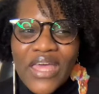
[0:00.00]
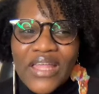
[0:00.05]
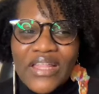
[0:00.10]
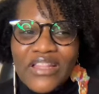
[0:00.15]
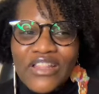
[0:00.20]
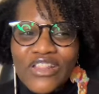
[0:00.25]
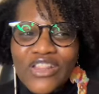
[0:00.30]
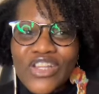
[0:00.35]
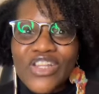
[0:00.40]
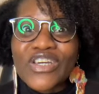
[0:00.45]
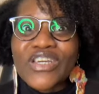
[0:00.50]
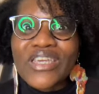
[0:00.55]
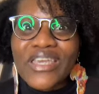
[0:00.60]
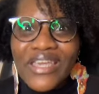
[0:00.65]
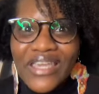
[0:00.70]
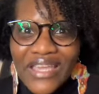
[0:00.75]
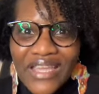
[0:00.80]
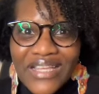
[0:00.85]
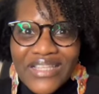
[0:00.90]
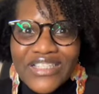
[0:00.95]

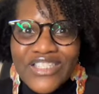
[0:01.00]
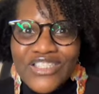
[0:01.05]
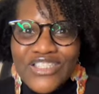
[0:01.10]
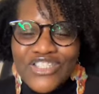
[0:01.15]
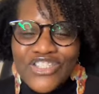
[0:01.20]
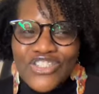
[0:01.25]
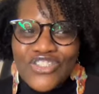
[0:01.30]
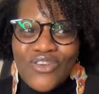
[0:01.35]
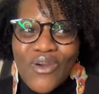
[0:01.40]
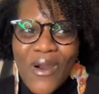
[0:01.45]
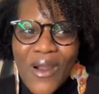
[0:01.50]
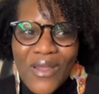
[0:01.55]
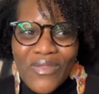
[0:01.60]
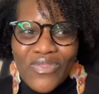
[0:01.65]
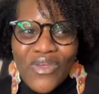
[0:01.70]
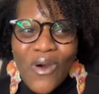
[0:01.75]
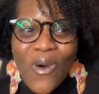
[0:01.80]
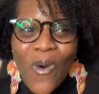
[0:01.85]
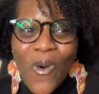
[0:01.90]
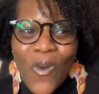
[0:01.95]
looking to start
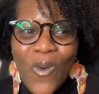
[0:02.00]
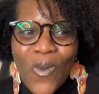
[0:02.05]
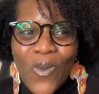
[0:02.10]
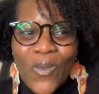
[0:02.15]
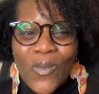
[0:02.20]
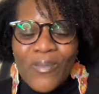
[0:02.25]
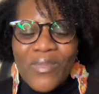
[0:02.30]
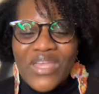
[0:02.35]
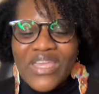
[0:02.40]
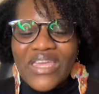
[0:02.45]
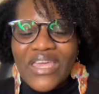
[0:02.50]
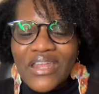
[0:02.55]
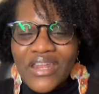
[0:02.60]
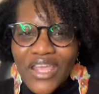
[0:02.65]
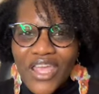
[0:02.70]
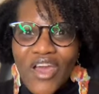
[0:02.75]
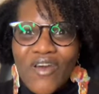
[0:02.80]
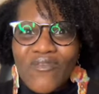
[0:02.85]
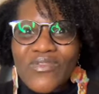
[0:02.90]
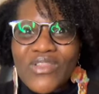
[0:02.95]
the whole
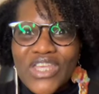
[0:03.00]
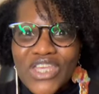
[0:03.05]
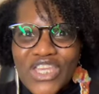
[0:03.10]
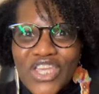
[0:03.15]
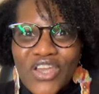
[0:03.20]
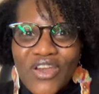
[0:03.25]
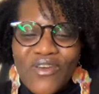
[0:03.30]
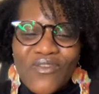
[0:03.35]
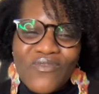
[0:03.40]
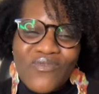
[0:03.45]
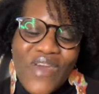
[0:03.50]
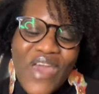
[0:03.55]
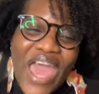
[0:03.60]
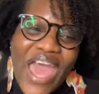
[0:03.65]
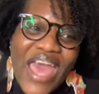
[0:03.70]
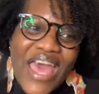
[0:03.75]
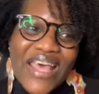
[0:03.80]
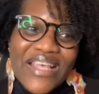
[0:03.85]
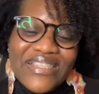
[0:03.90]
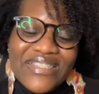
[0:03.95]
beginning of the year
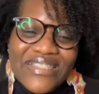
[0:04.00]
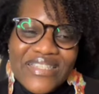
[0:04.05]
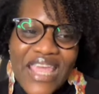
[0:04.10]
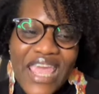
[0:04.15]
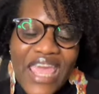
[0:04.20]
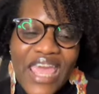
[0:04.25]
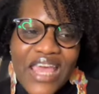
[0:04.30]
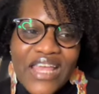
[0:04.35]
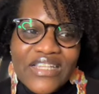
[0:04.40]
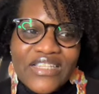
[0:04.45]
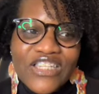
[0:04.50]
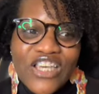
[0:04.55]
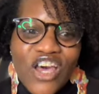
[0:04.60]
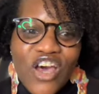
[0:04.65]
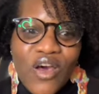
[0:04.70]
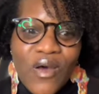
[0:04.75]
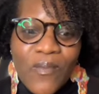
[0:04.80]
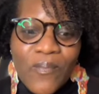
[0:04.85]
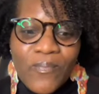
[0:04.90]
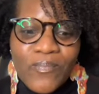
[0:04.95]
fast. And,
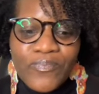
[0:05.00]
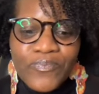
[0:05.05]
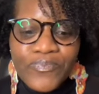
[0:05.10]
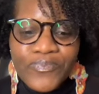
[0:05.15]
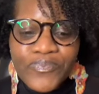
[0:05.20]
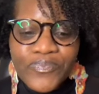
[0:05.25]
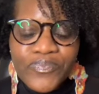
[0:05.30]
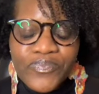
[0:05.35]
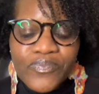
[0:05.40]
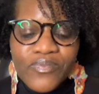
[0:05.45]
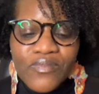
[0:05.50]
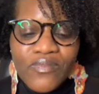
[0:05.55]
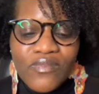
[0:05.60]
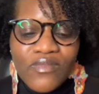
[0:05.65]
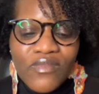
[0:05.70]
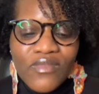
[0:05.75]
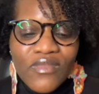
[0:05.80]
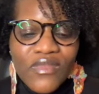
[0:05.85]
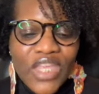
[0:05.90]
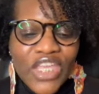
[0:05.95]

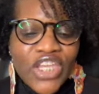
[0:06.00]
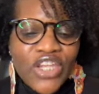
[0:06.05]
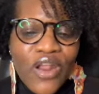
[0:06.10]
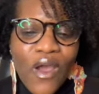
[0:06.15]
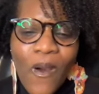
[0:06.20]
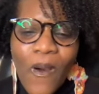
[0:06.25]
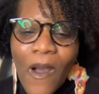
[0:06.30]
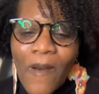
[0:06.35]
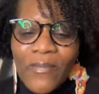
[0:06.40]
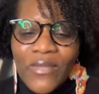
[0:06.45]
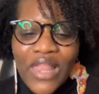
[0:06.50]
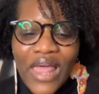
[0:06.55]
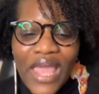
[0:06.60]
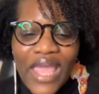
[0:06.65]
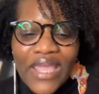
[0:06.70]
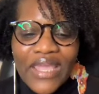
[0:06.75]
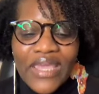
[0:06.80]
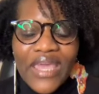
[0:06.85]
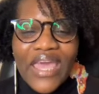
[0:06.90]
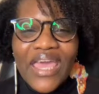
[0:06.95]
you know, I'm
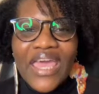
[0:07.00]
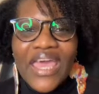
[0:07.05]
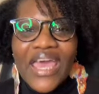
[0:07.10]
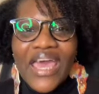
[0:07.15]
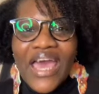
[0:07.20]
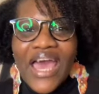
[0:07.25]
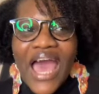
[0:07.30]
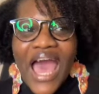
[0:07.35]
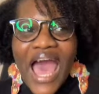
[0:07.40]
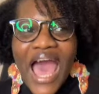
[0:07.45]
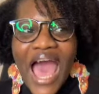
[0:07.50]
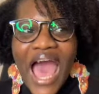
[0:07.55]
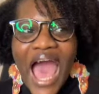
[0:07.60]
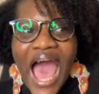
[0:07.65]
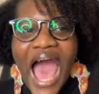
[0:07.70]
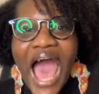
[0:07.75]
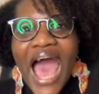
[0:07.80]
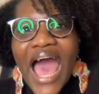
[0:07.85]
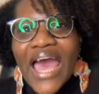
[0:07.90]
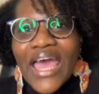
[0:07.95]
like,
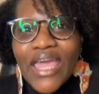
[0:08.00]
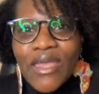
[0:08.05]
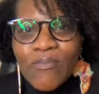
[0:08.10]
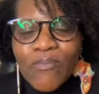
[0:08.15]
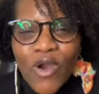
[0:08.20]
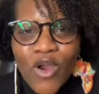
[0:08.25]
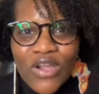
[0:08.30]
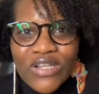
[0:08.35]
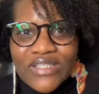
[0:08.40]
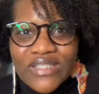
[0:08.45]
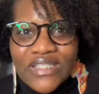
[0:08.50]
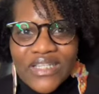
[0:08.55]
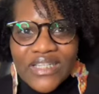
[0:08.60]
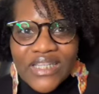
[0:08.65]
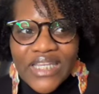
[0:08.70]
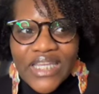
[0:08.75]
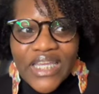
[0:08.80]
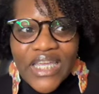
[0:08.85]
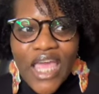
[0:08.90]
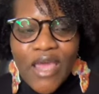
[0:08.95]
I
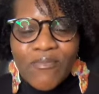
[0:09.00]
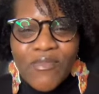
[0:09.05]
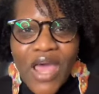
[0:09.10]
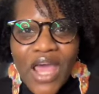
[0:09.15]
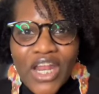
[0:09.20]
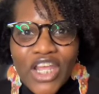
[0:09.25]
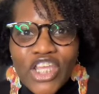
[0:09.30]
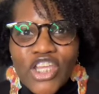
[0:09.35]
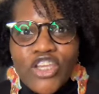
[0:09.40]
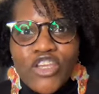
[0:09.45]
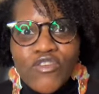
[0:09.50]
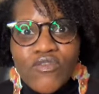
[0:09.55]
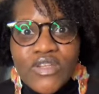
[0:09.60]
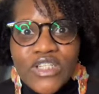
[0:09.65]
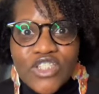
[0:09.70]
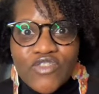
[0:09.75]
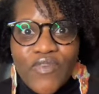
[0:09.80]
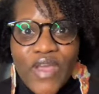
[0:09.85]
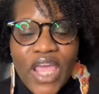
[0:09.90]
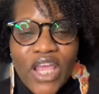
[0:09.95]
personally am not a
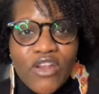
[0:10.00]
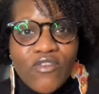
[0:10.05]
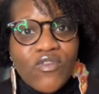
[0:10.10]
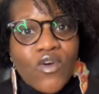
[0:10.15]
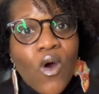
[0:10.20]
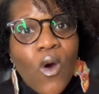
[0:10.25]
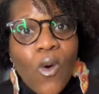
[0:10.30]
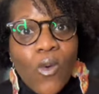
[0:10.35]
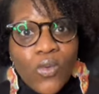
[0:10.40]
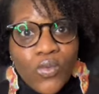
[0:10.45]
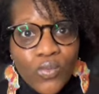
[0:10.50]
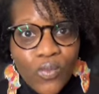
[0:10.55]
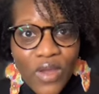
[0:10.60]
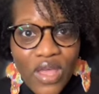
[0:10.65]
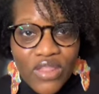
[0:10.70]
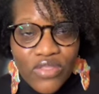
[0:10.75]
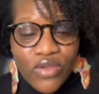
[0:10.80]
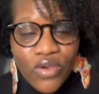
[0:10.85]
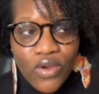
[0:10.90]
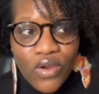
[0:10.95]
huge fan of cold
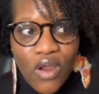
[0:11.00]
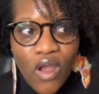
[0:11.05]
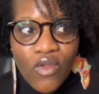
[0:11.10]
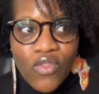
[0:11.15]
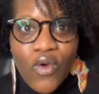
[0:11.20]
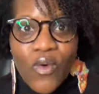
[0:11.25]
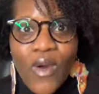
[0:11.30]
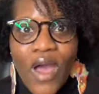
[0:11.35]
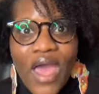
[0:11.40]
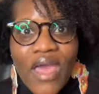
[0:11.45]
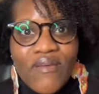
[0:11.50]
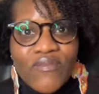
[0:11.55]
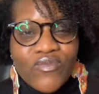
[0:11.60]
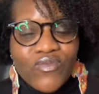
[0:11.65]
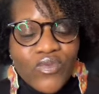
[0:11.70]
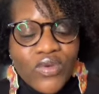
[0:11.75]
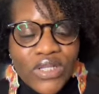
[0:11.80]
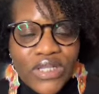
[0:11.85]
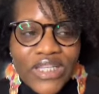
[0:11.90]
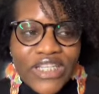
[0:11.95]
weather, although I have
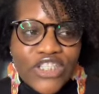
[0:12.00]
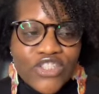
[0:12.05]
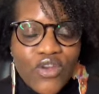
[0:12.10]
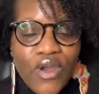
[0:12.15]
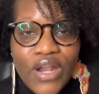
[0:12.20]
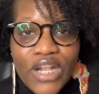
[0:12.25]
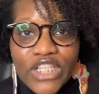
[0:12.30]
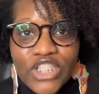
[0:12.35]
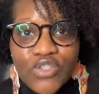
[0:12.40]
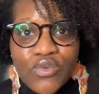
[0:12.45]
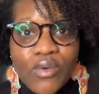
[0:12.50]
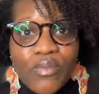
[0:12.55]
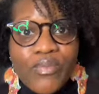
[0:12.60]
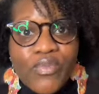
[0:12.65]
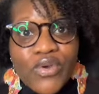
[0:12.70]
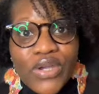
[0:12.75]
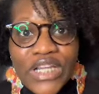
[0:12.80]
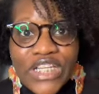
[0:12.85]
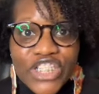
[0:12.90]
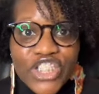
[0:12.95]
really started to
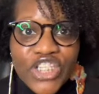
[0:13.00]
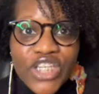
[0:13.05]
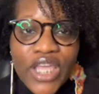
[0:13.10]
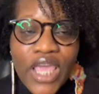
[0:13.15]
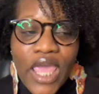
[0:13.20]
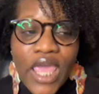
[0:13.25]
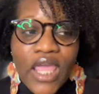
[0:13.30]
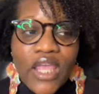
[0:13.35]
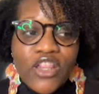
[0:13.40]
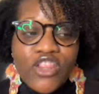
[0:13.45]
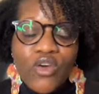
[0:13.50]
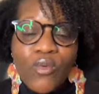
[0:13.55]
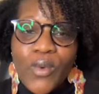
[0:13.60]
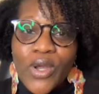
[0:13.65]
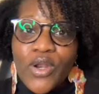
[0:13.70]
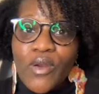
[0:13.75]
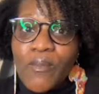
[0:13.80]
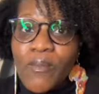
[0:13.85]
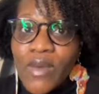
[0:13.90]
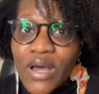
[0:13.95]
appreciate the
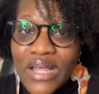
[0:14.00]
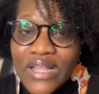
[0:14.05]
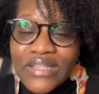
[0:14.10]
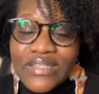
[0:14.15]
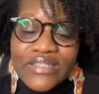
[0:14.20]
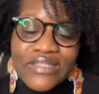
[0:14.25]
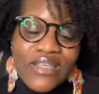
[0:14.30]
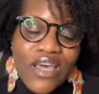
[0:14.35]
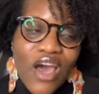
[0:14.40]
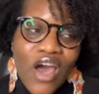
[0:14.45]
winter months